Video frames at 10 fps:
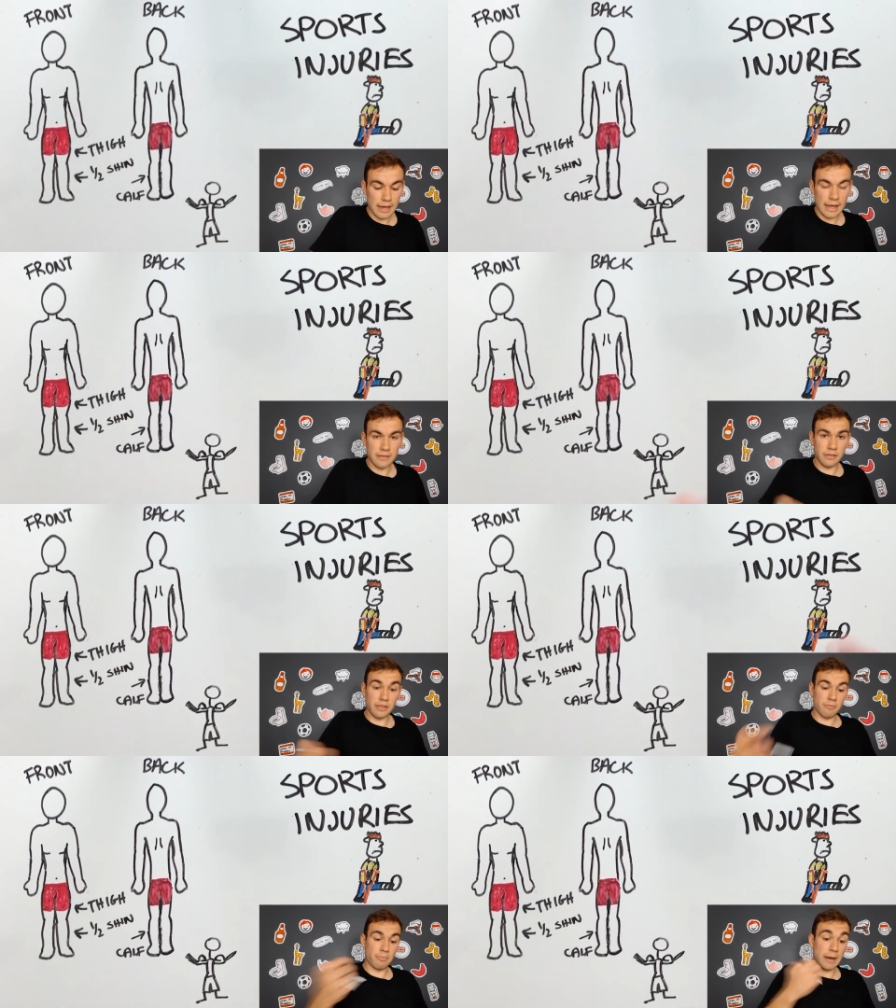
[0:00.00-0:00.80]
And
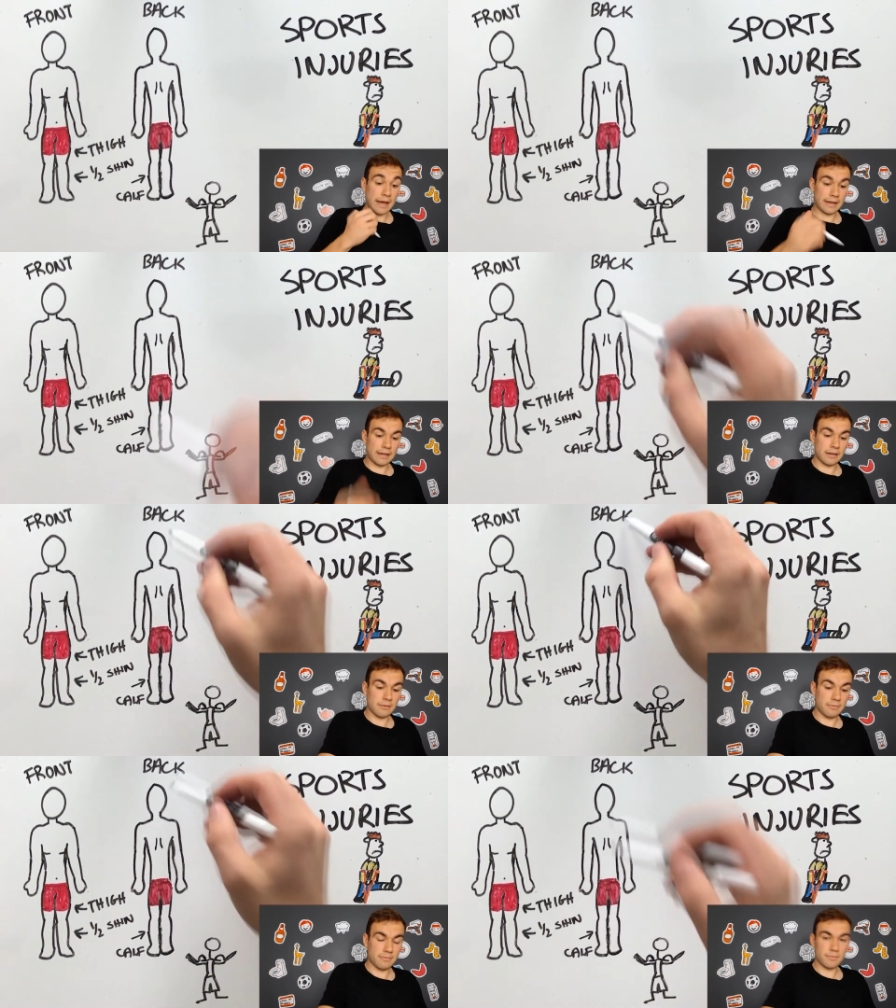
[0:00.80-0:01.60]
the back,
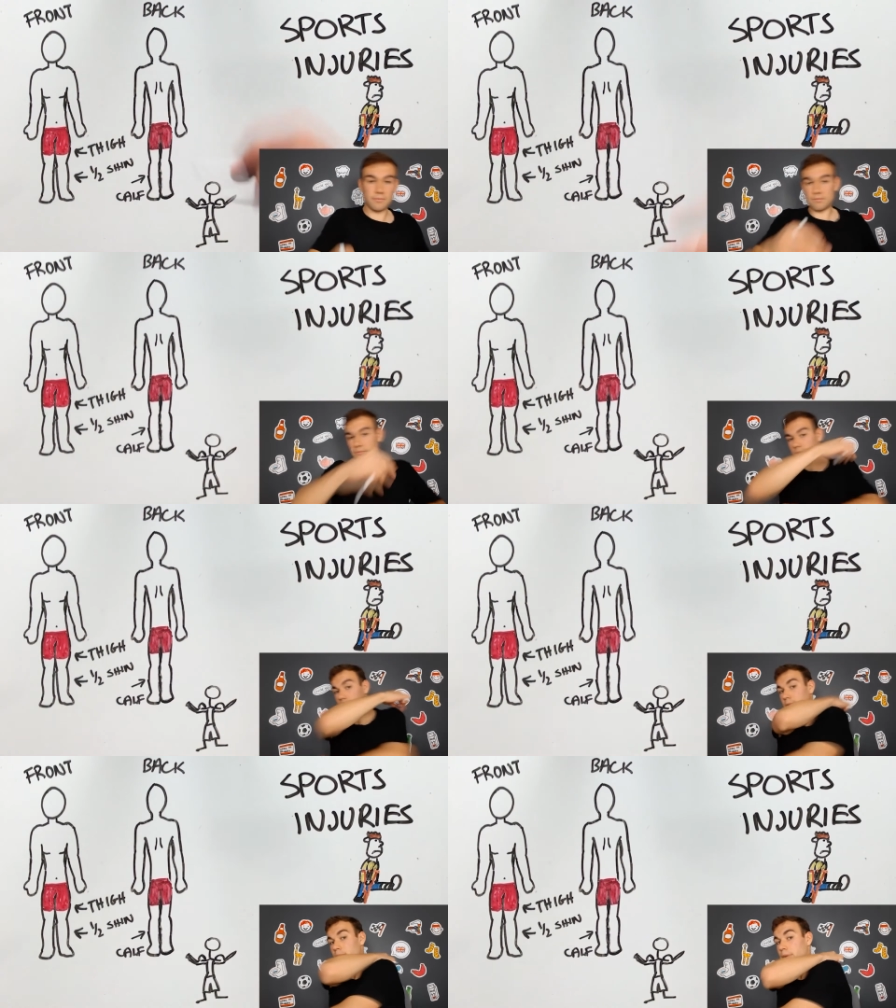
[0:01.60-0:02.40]

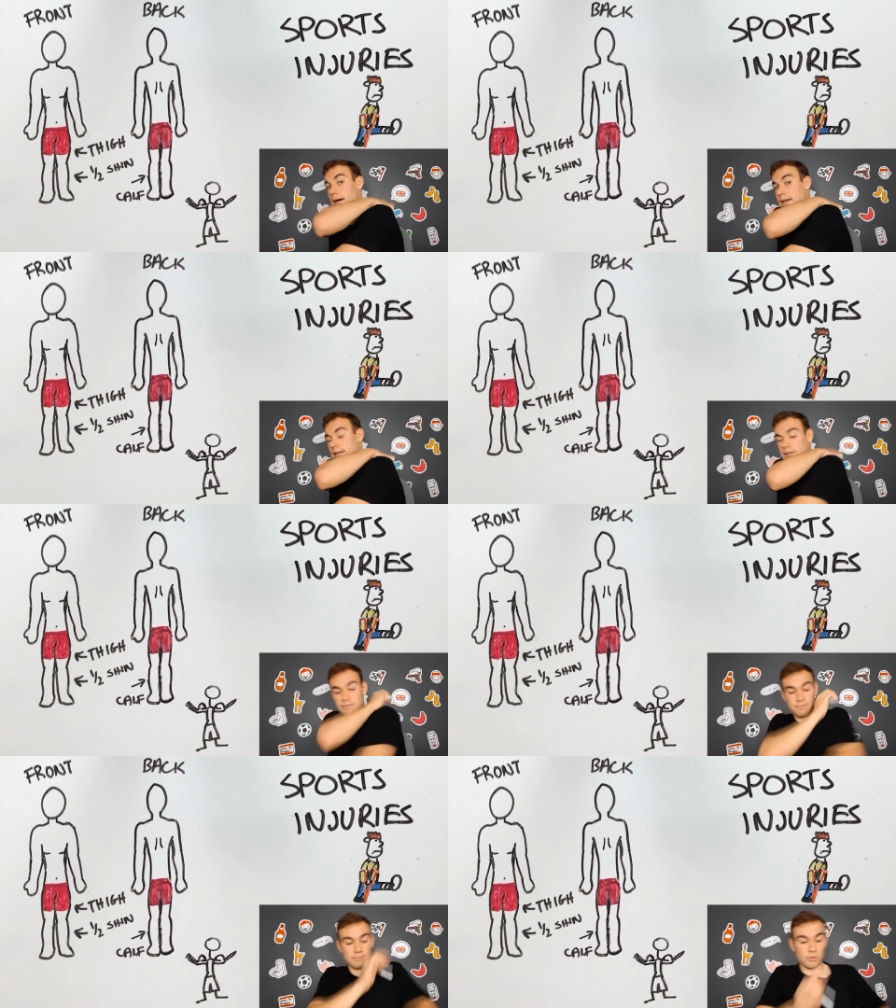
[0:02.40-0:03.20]
the back
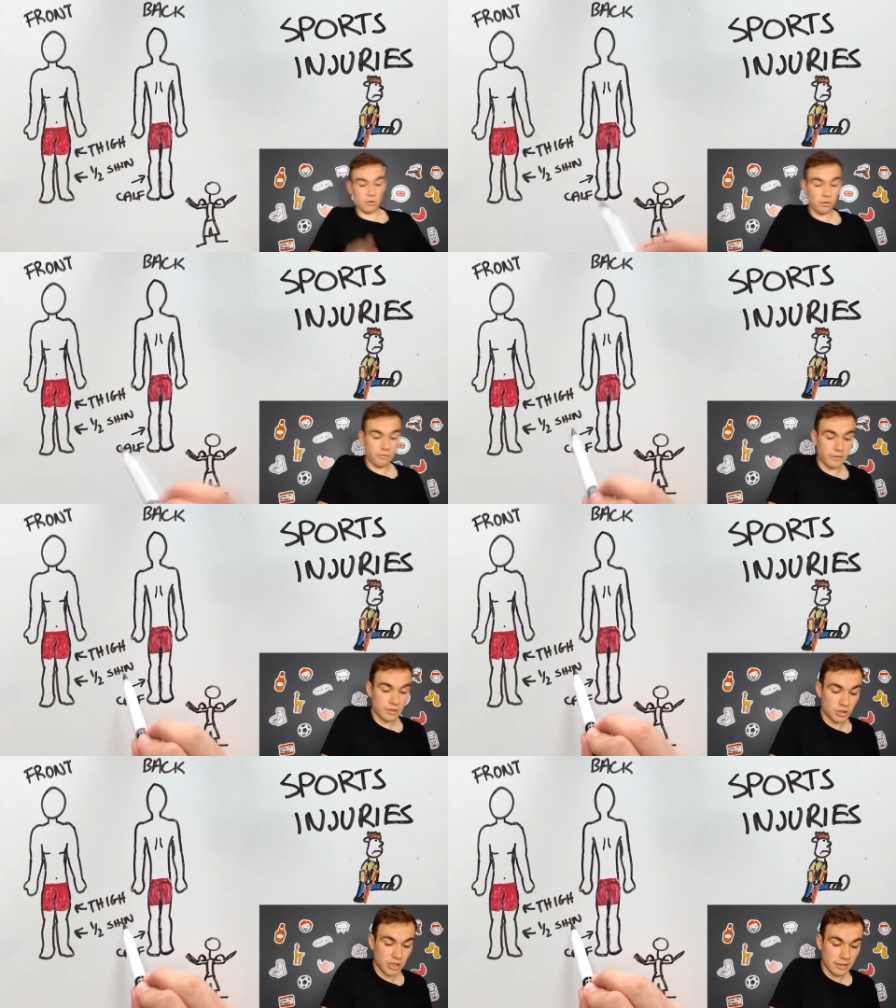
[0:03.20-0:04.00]
of the
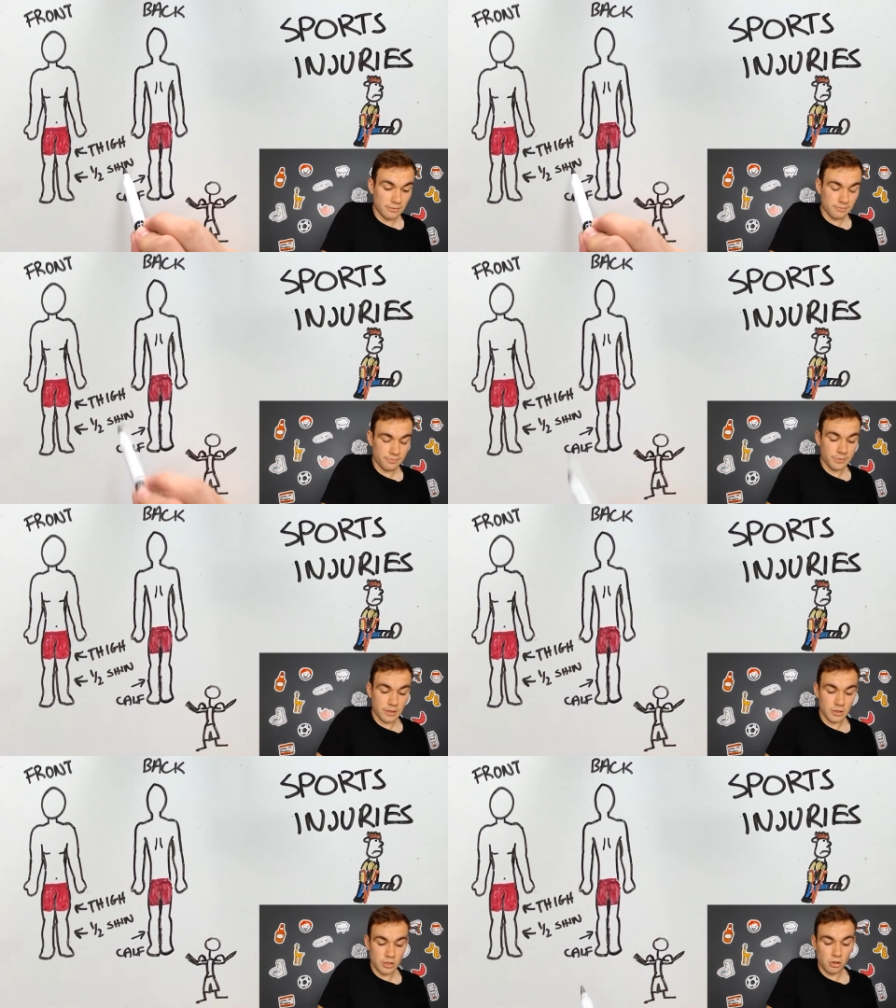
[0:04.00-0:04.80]
shin
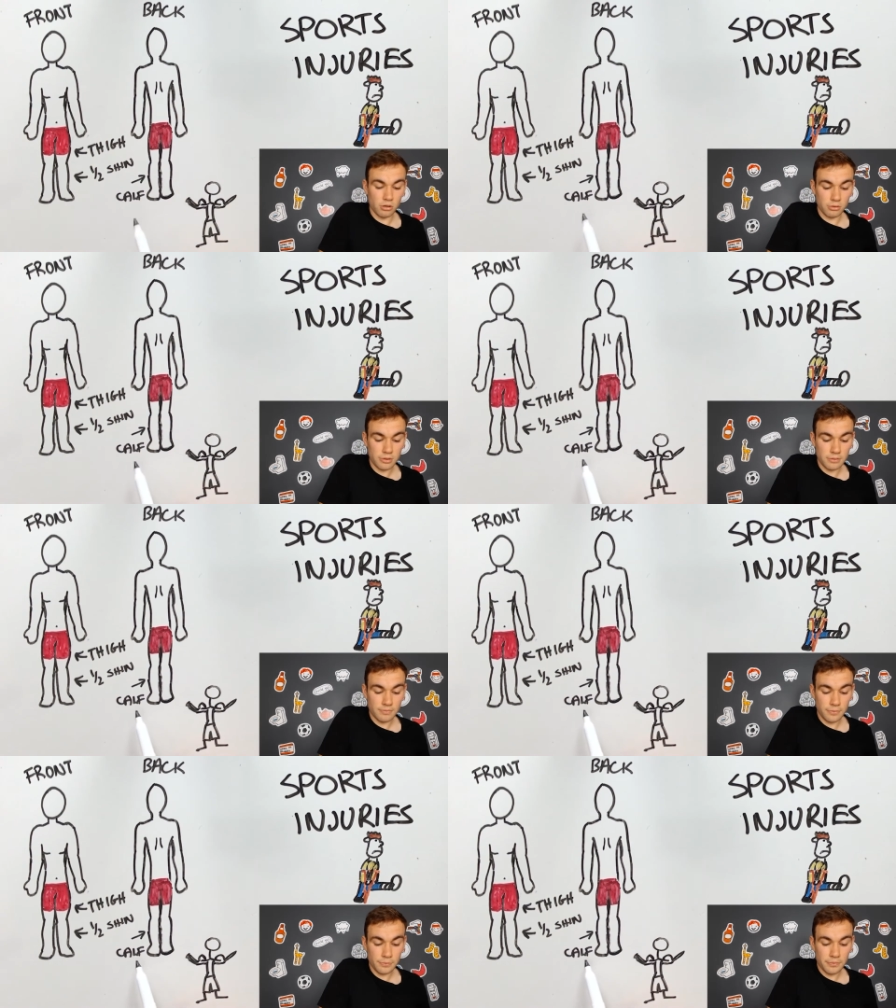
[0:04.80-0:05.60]
is called
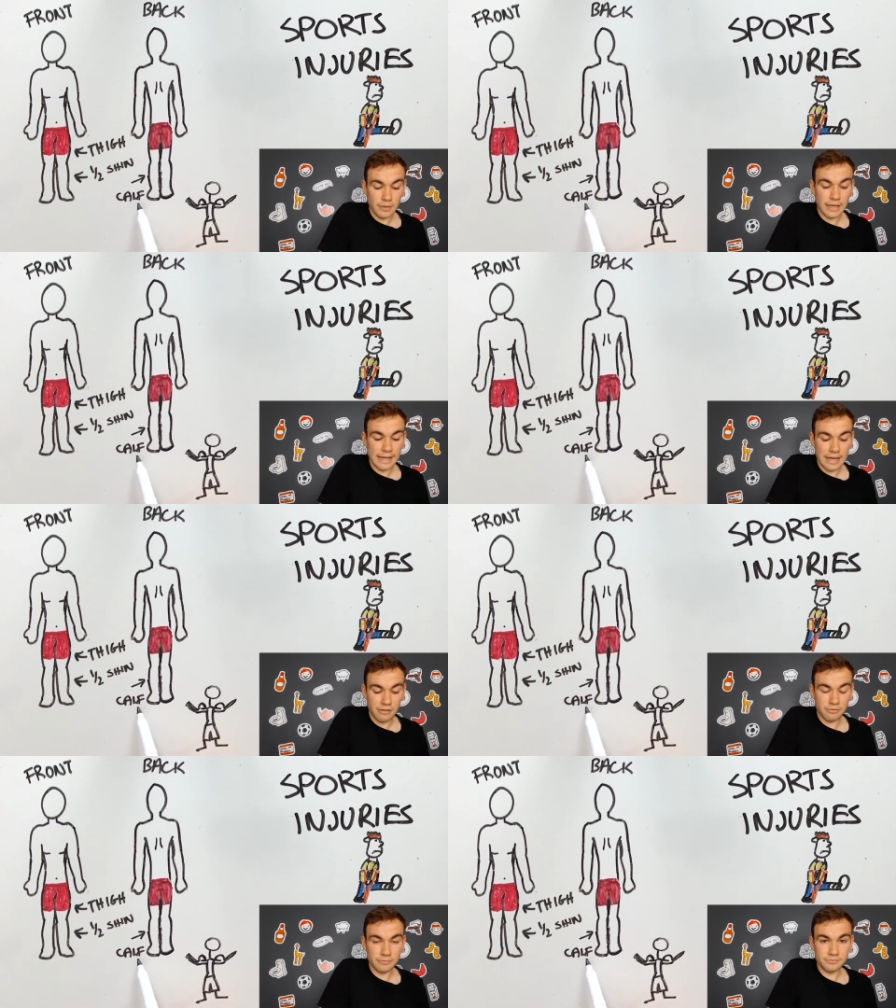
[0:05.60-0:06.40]
the
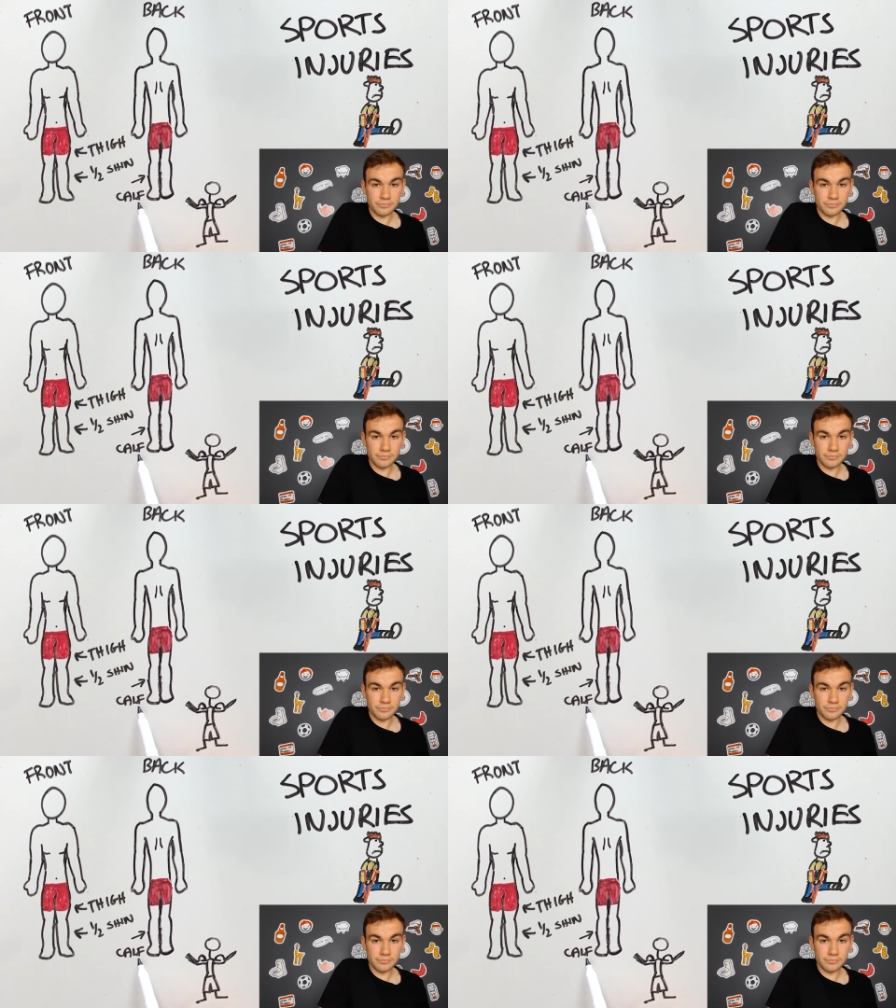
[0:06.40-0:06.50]
calf.